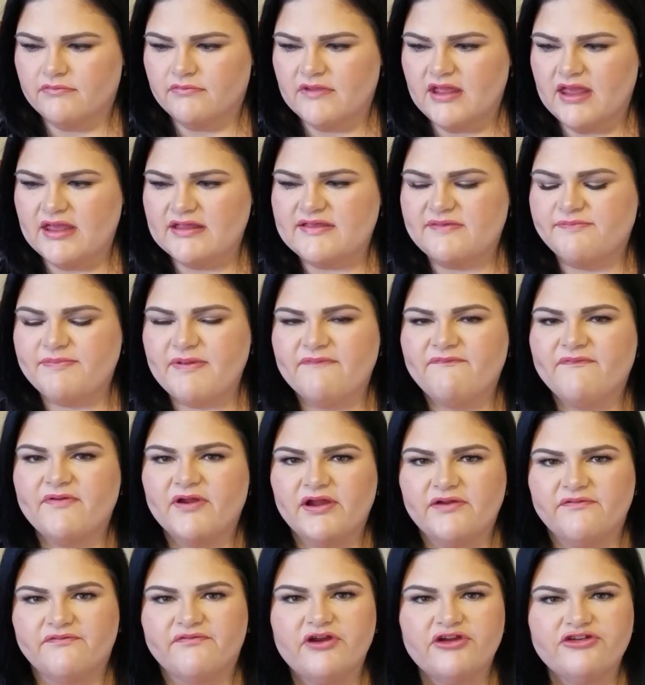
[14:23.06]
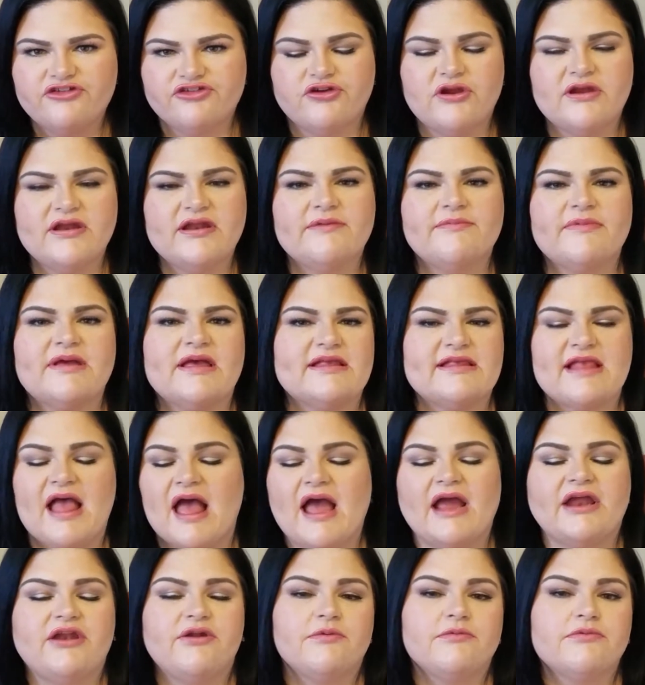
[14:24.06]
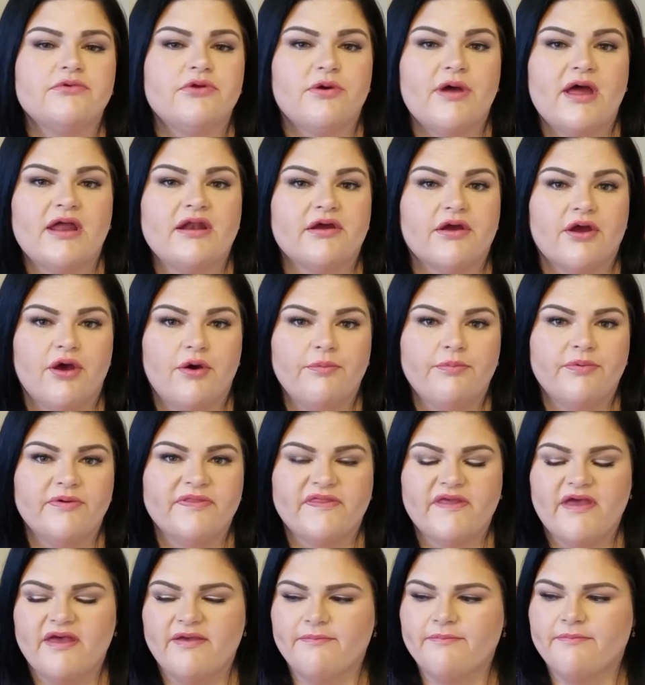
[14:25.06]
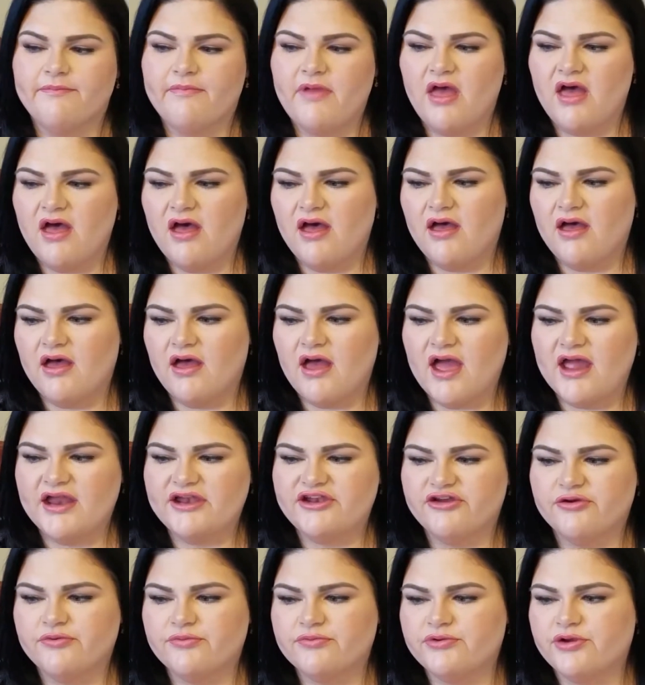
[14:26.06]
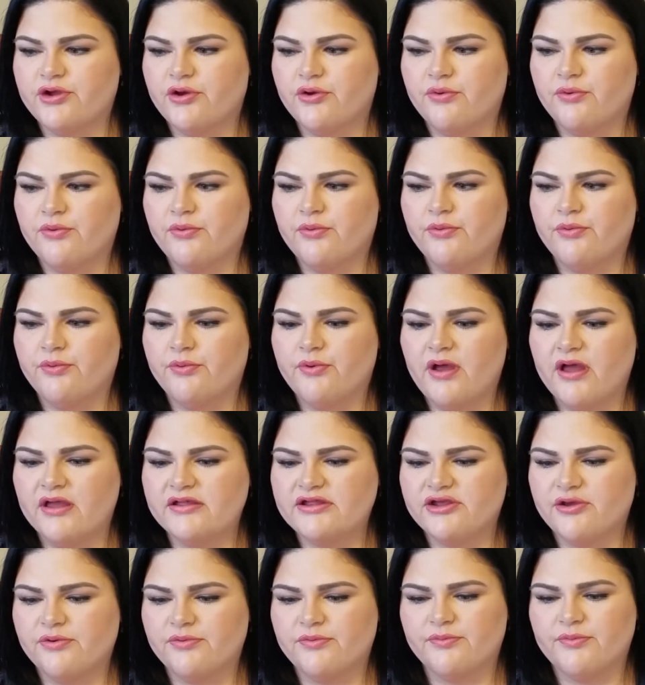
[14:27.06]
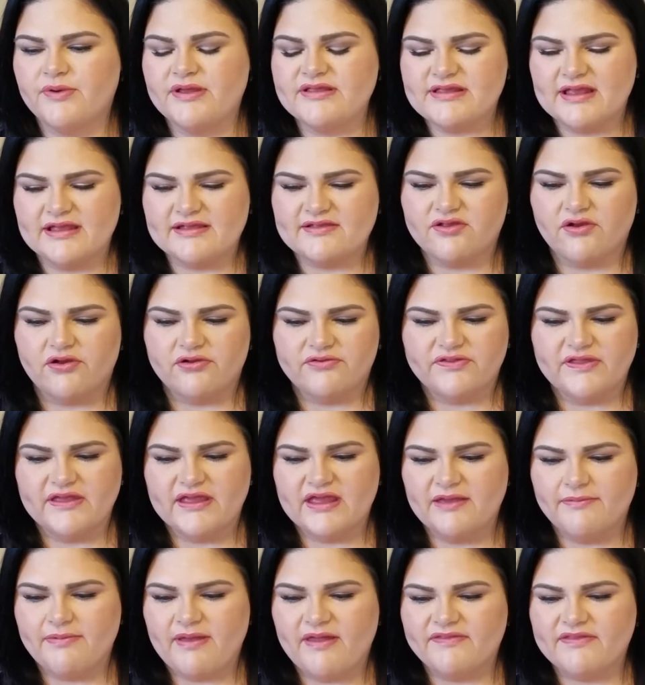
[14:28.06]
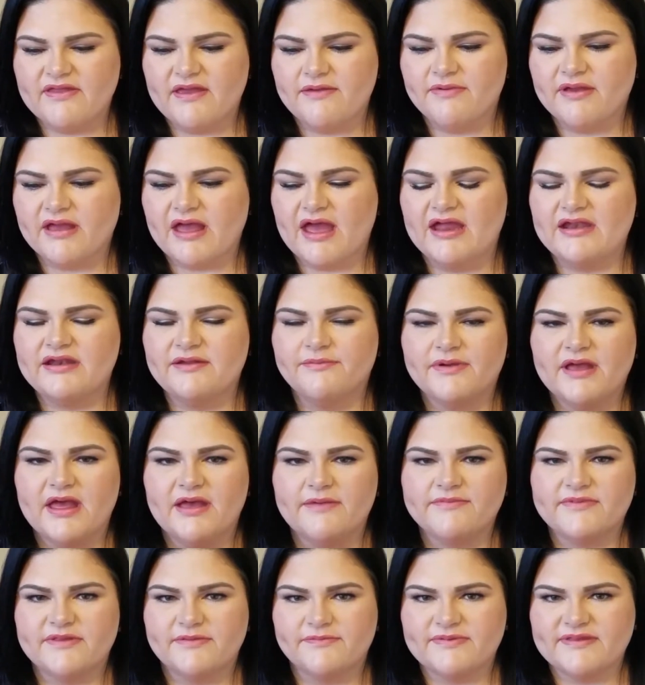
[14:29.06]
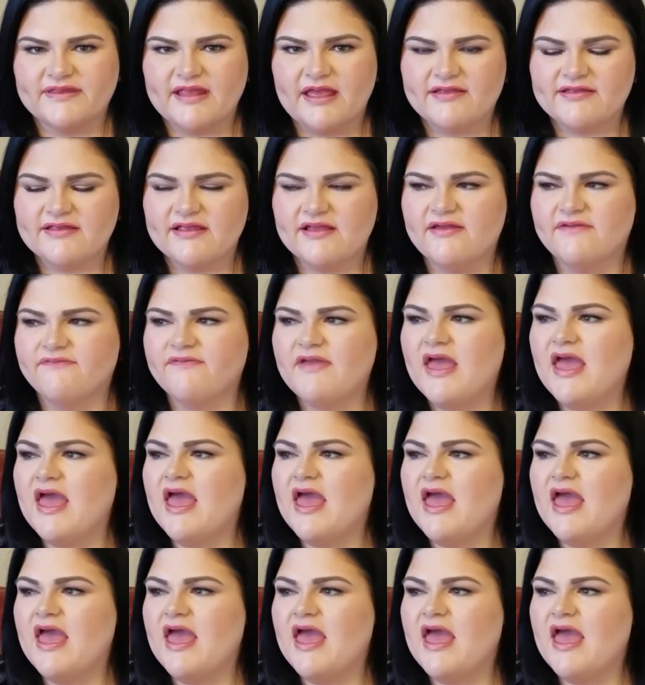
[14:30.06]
it's been very frustrating because I don't know how to cope with them. I don't know, you know, once I start thinking about them, it kind of becomes obsessive.